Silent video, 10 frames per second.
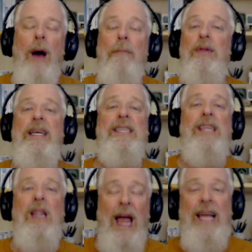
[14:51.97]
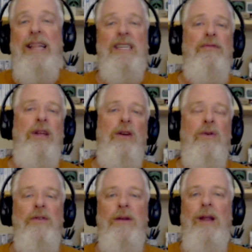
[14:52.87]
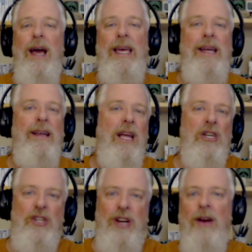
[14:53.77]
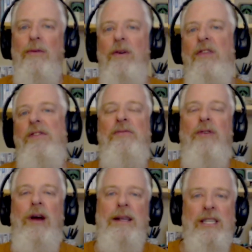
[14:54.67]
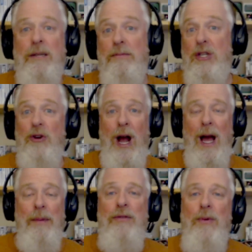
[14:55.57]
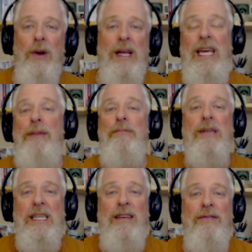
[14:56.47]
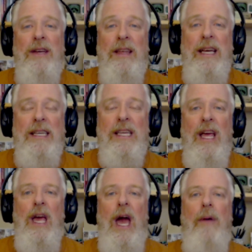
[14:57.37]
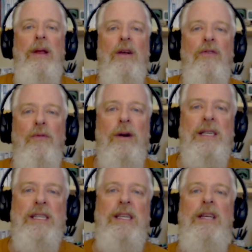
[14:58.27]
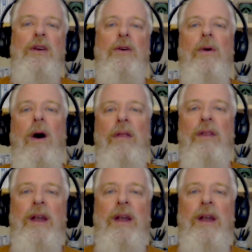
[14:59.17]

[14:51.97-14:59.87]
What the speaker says: Please like this video if you like it, share it with some friends, subscribe if you want to keep receiving these, and we look forward to seeing you on the